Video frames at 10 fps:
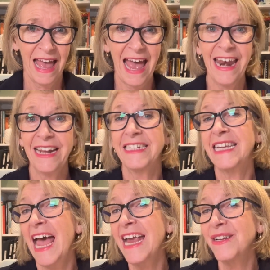And it
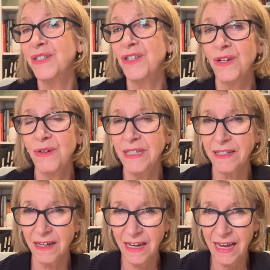takes you as
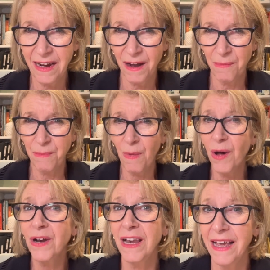a leader
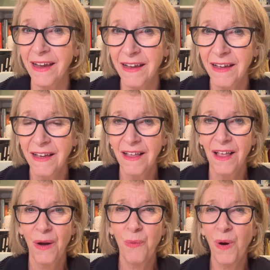modeling
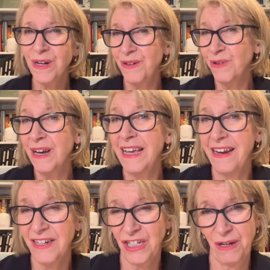what good
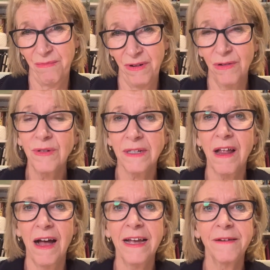leadership looks
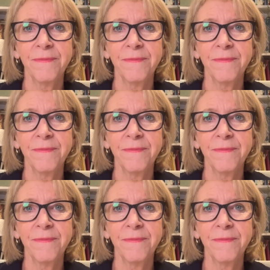like.